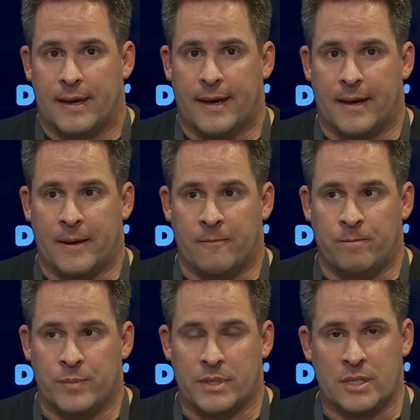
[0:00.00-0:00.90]

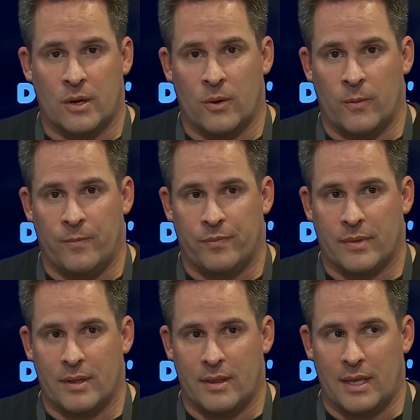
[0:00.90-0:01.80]
Um, so
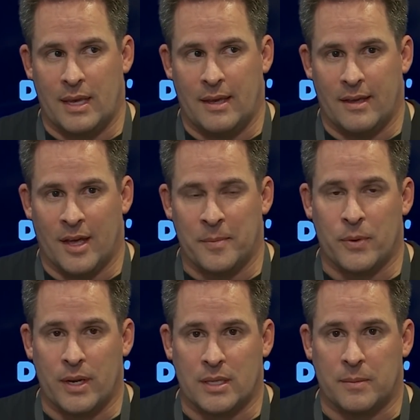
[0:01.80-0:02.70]
the
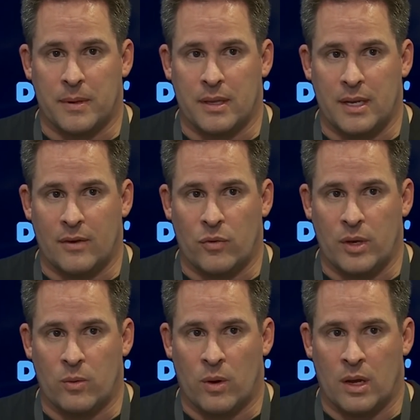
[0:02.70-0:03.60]
unpredictability of
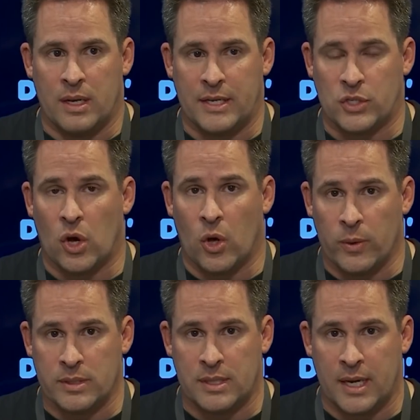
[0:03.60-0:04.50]
week one is
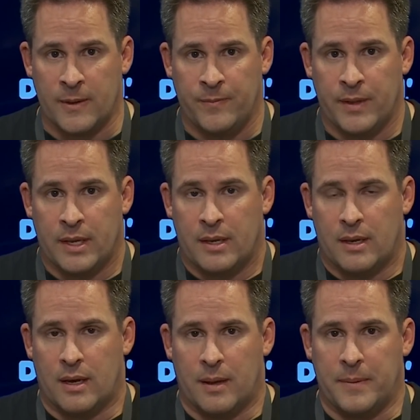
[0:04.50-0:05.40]
always there
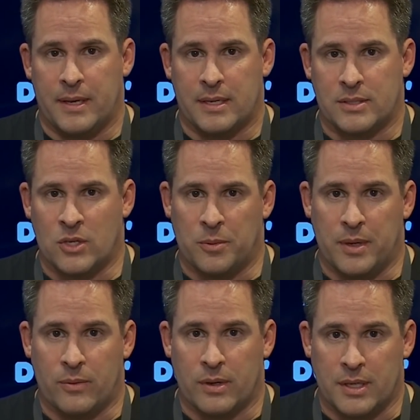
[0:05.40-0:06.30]
uh, because
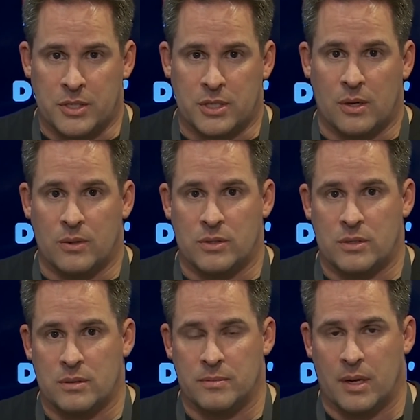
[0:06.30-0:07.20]
nobody really
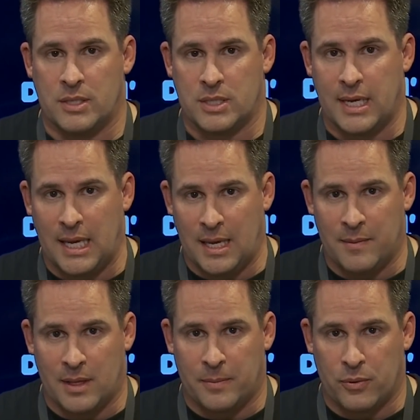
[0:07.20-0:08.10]
shows much
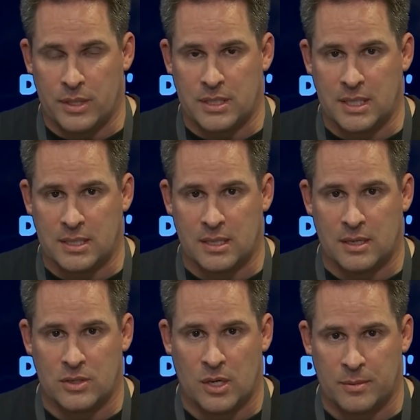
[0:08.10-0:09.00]
scheme in the preseason
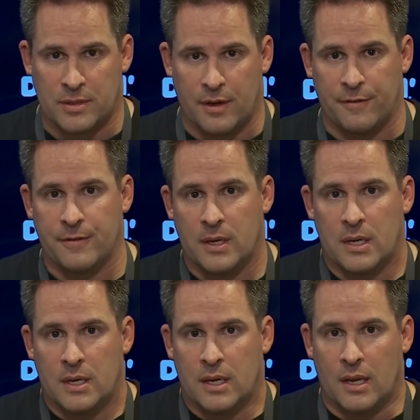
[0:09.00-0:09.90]
in terms of
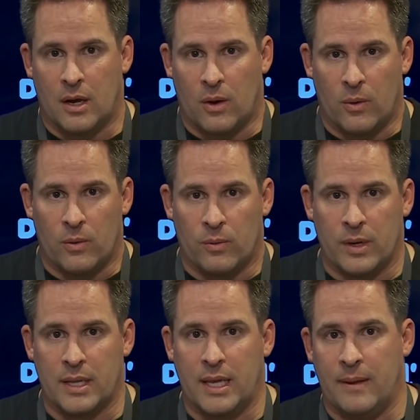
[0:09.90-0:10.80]
you know
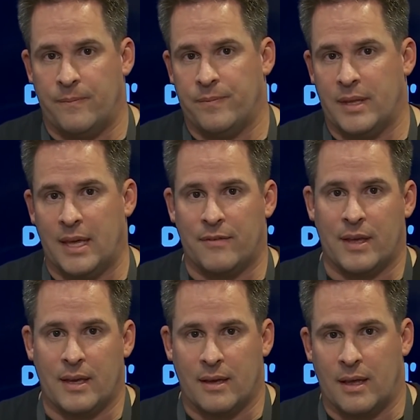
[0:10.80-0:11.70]
really
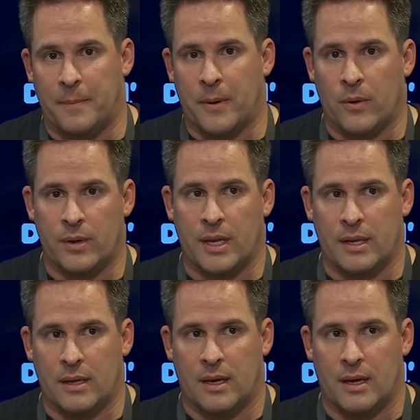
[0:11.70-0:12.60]
giving an
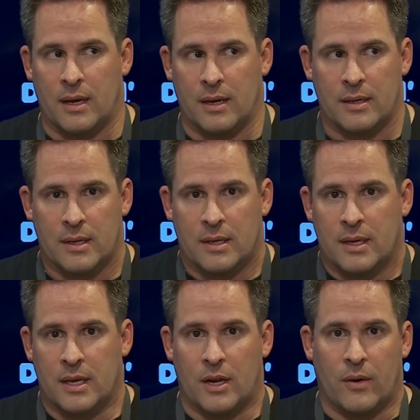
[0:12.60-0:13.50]
opponent uh,
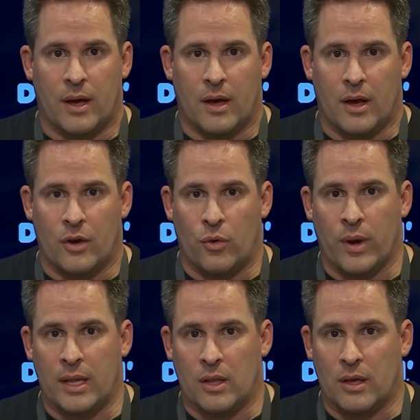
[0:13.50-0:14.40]
you know a, a,
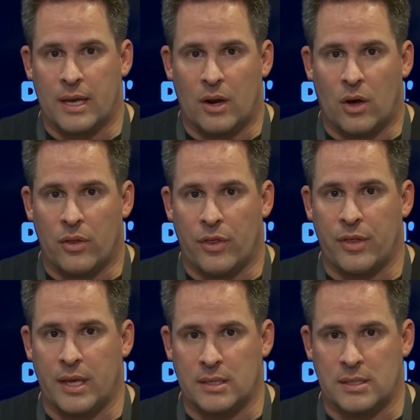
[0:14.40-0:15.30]
great look at all the
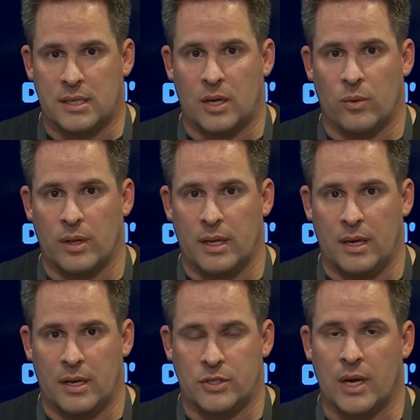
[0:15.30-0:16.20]
things that they're really
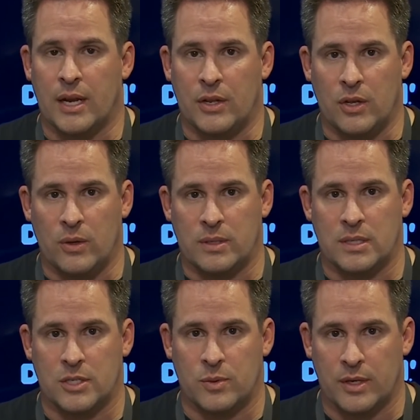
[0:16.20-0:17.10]
going to try to do in
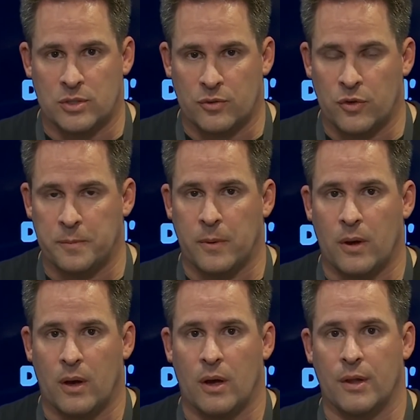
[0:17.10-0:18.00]
situational
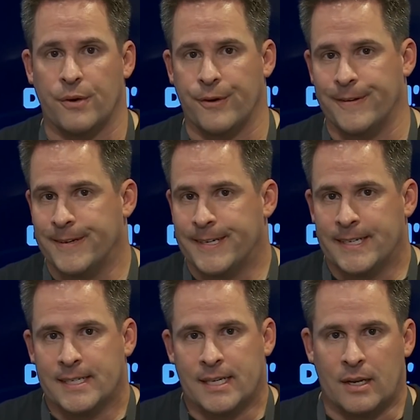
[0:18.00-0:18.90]
football or
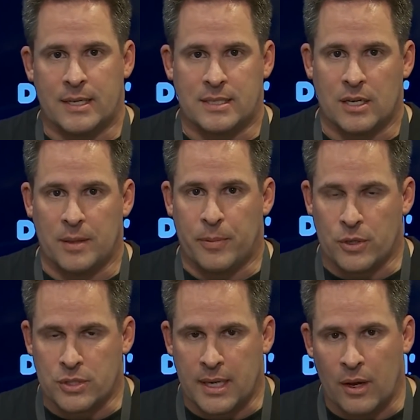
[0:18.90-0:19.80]
you know necessarily
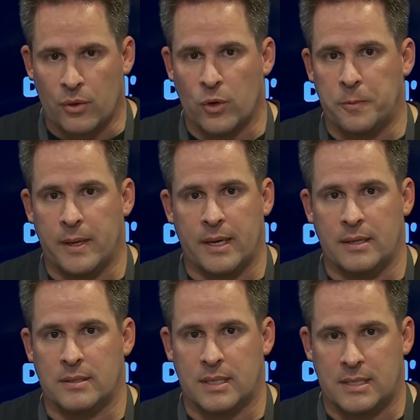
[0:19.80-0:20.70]
personnel
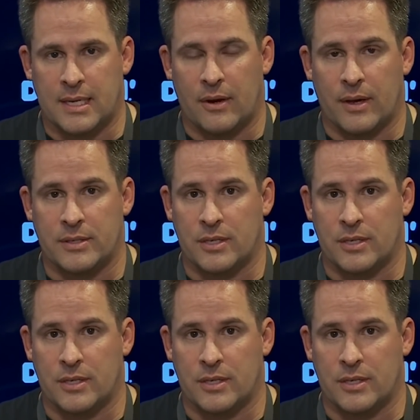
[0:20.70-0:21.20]
groupings, etc.